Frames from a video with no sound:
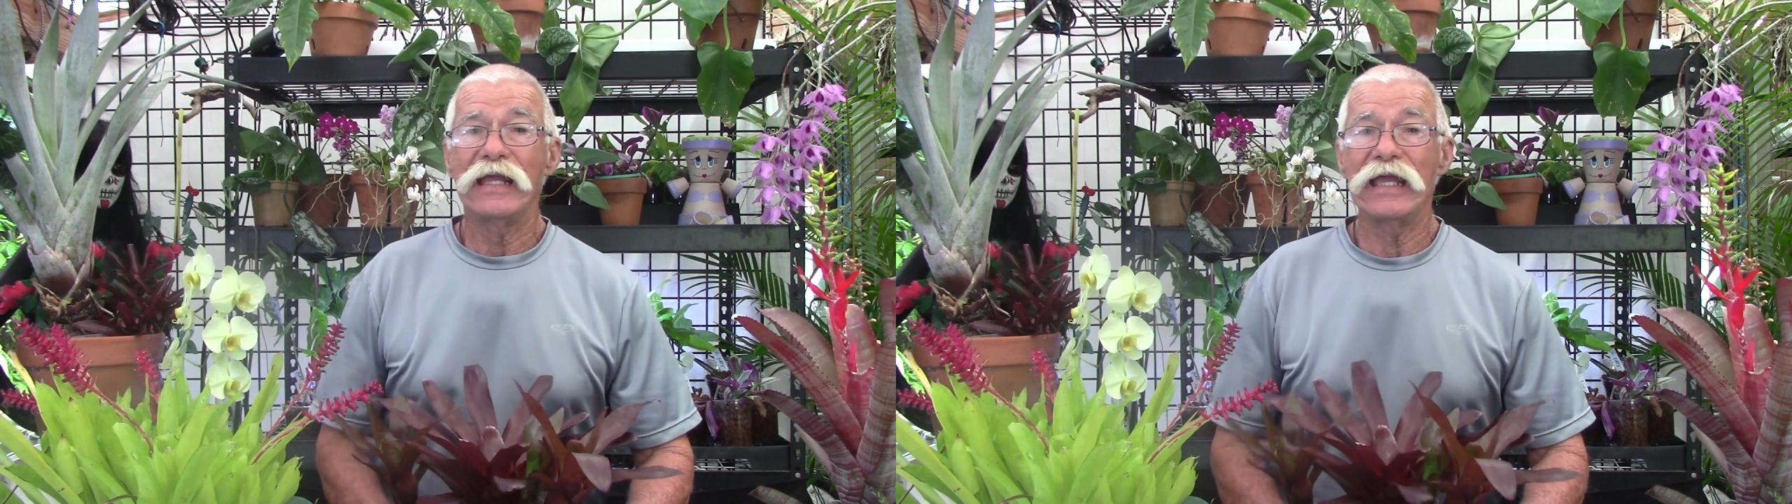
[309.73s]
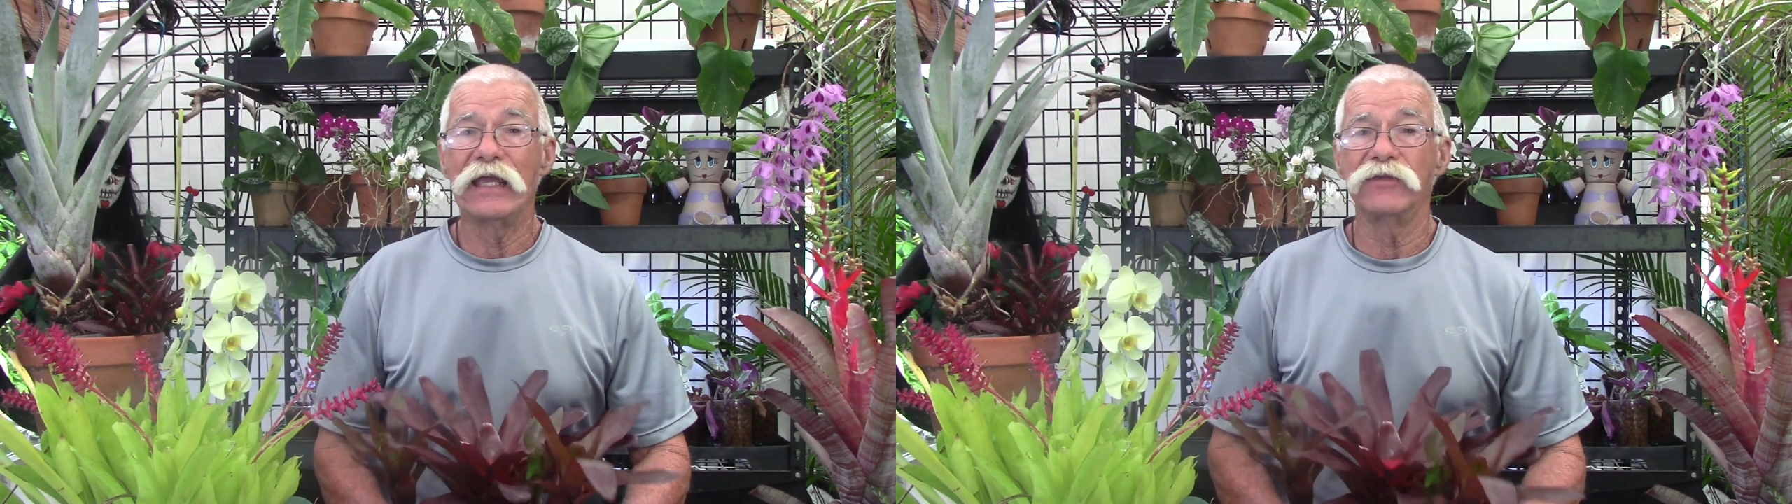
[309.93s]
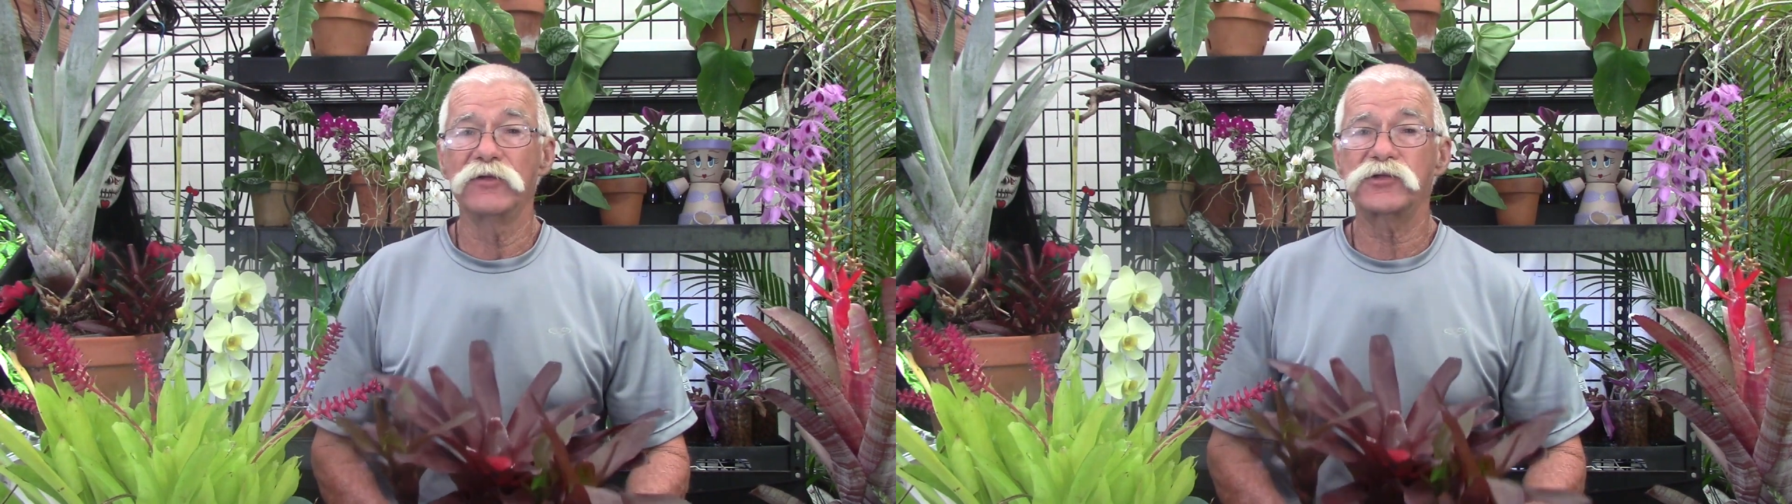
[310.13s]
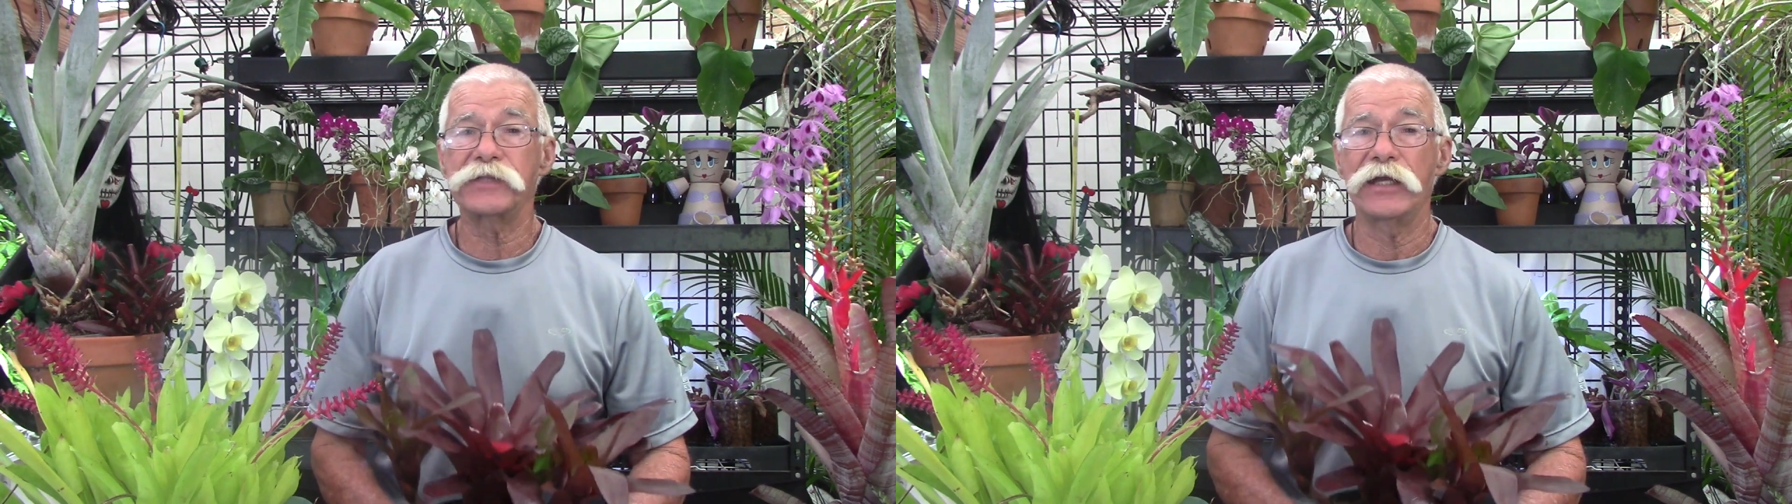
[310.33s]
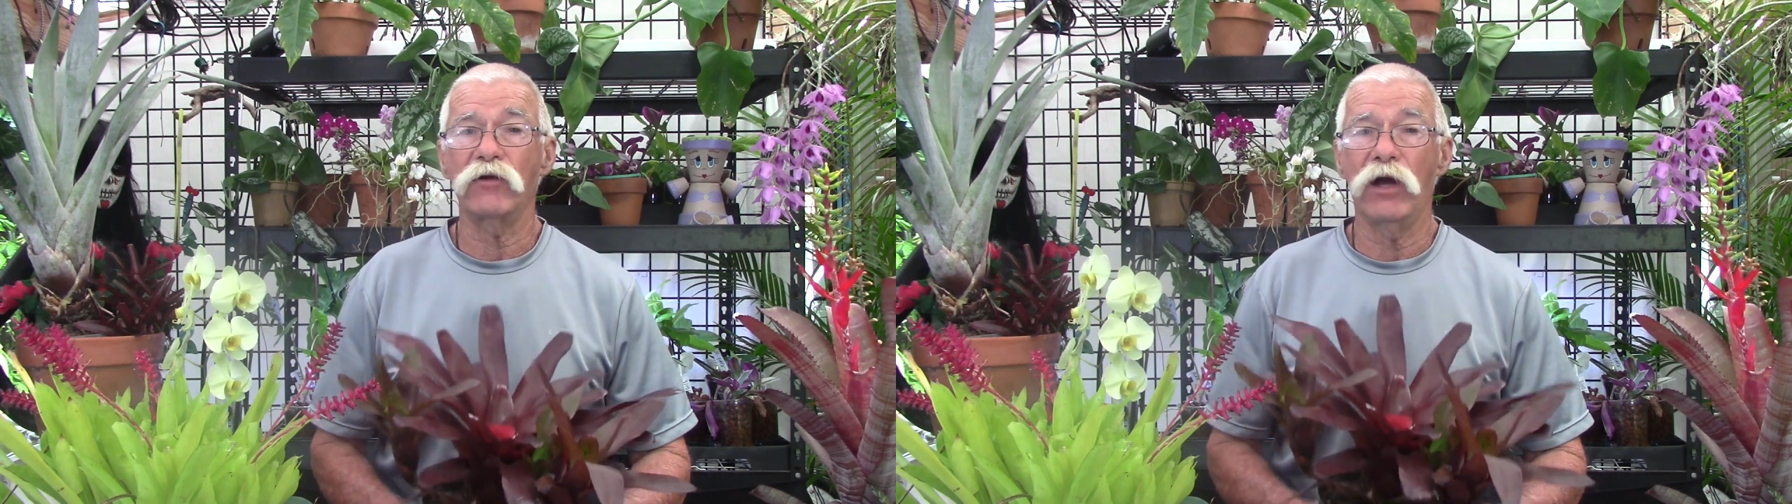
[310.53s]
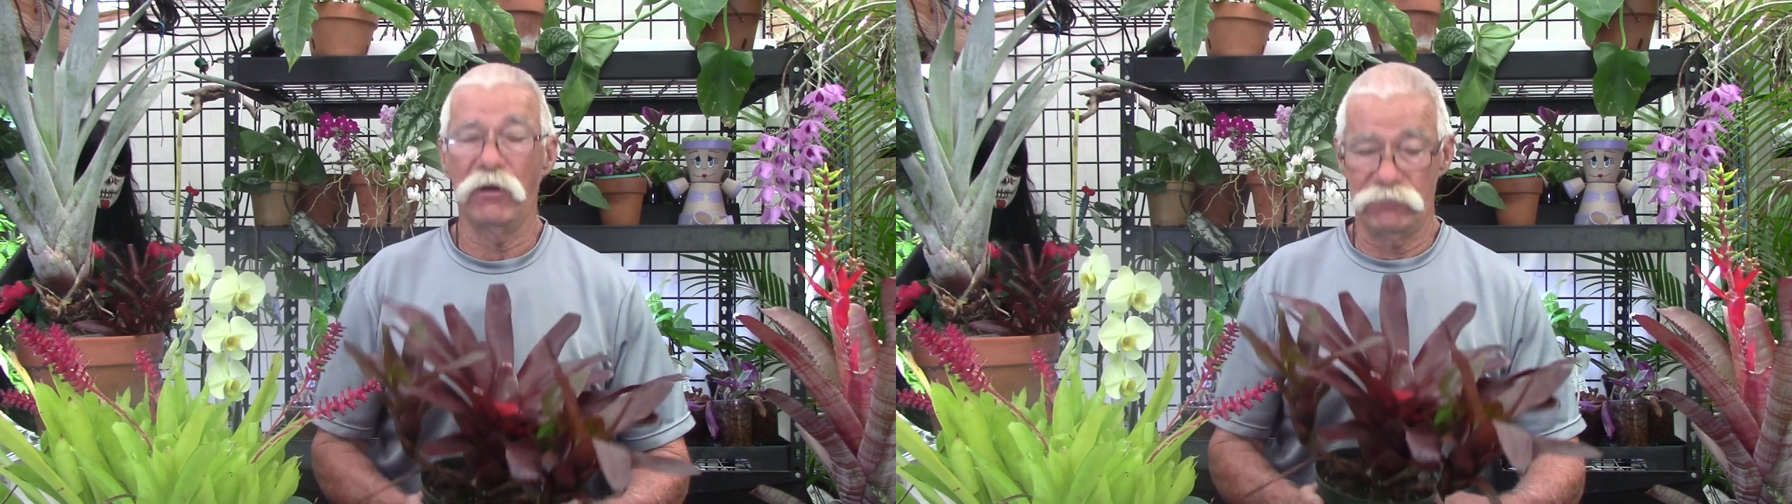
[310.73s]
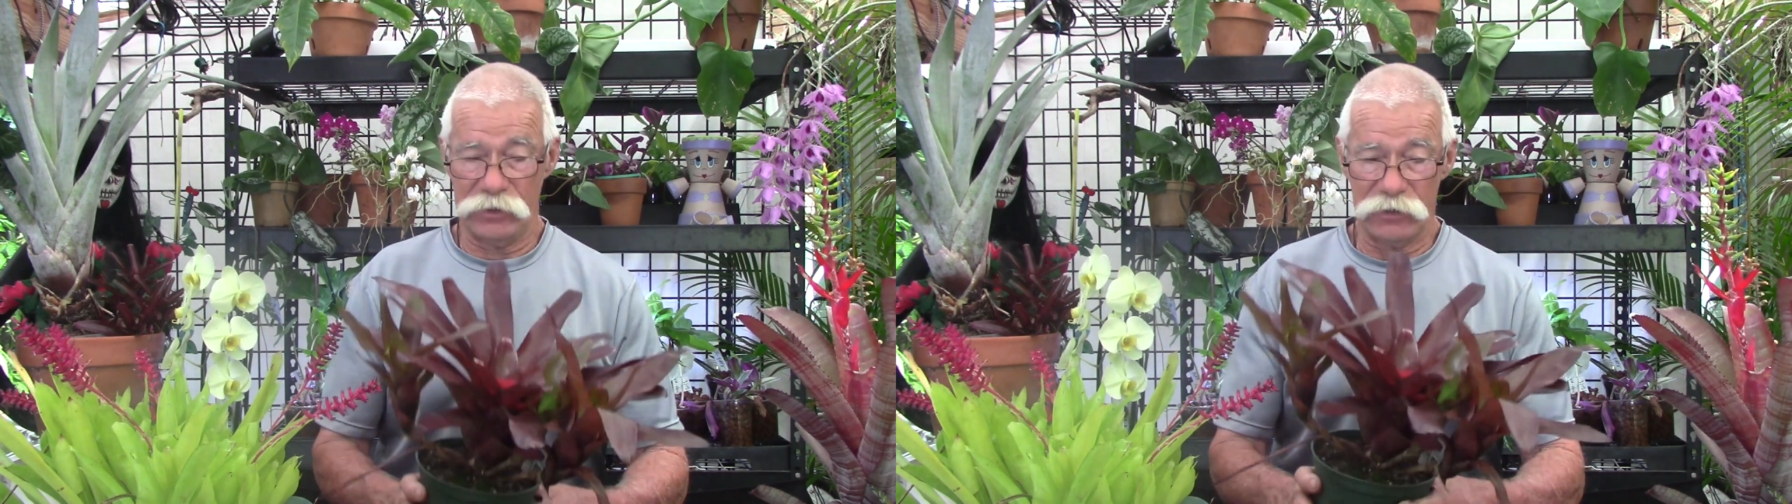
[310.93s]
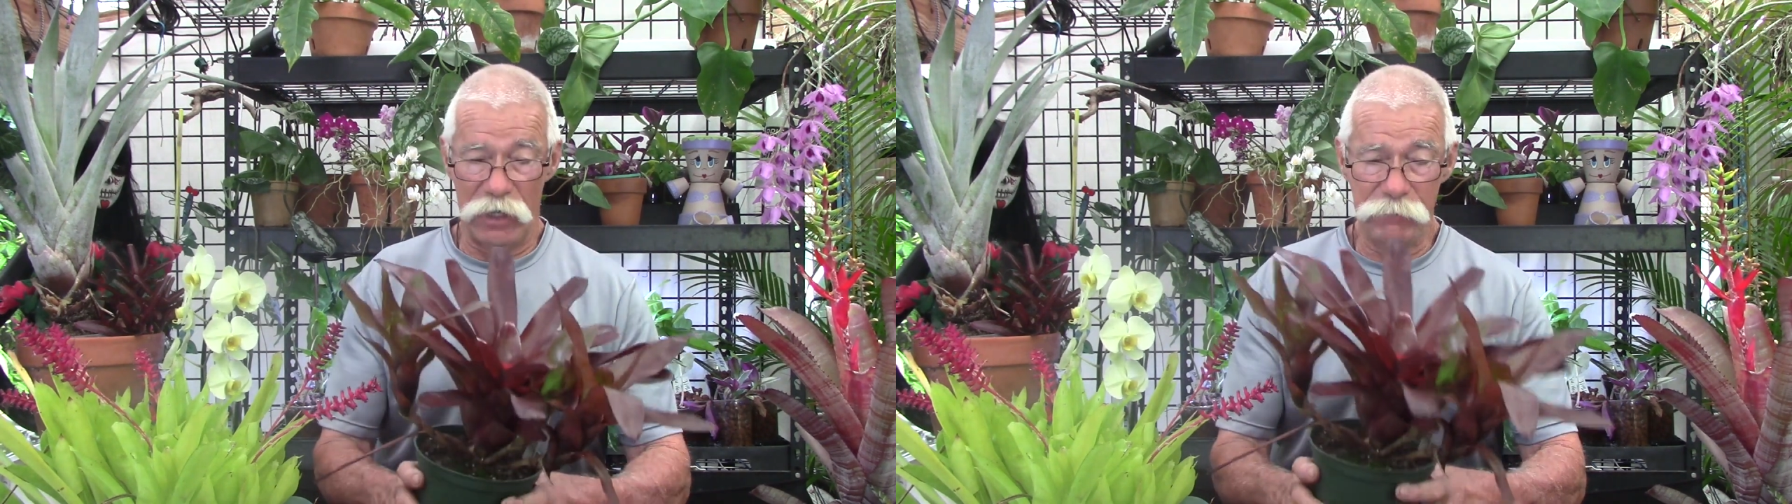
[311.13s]
in the center of the
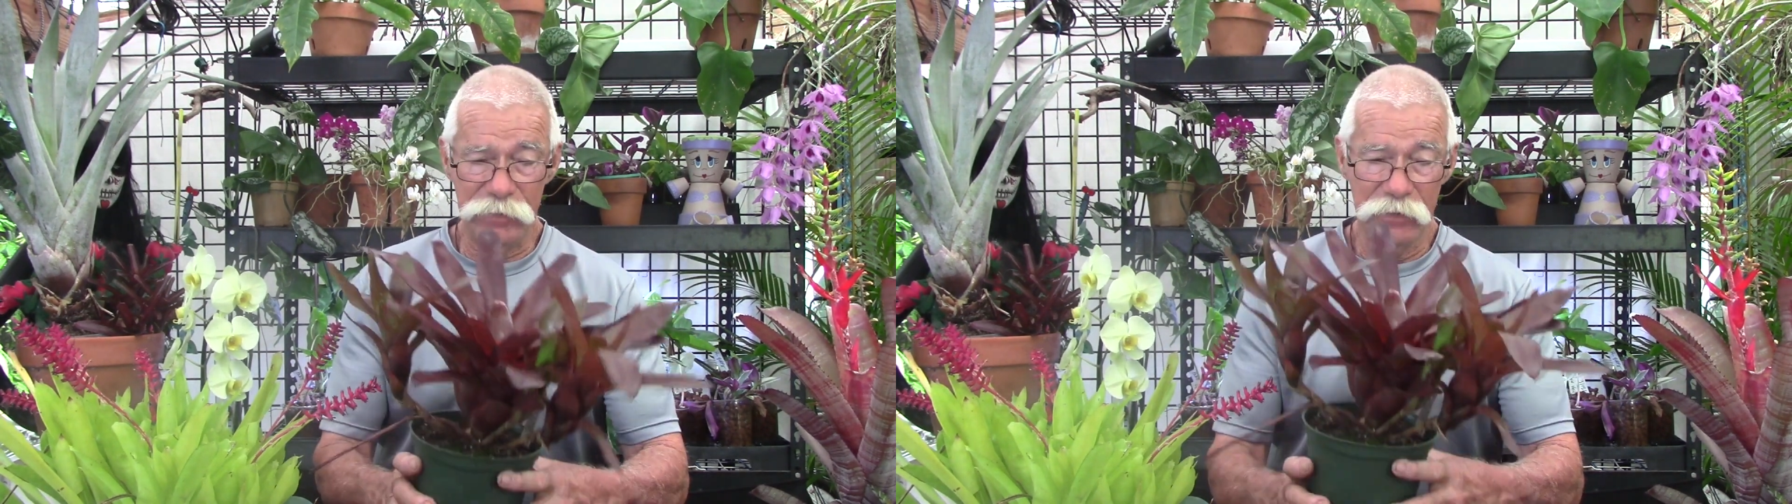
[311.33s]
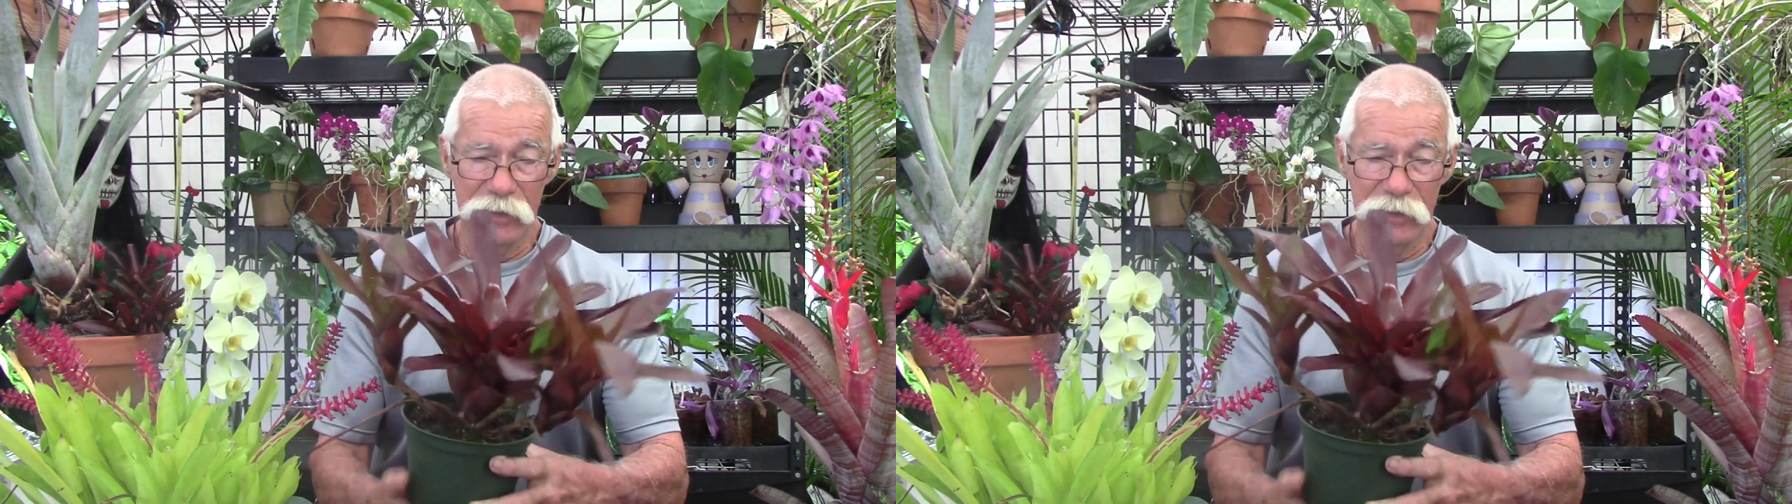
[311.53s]
cup.